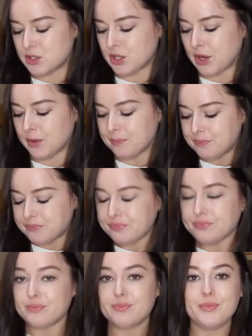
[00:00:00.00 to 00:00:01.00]
So
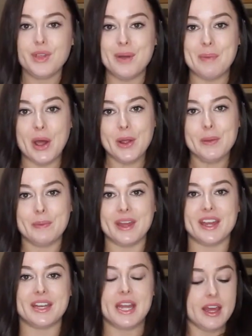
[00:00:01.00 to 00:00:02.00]
I'm
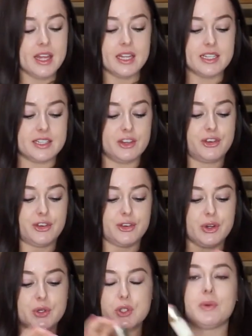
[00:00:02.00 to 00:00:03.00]
hoping this is
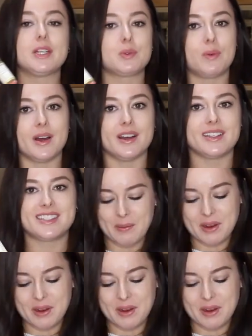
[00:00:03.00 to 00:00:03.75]
true to its words.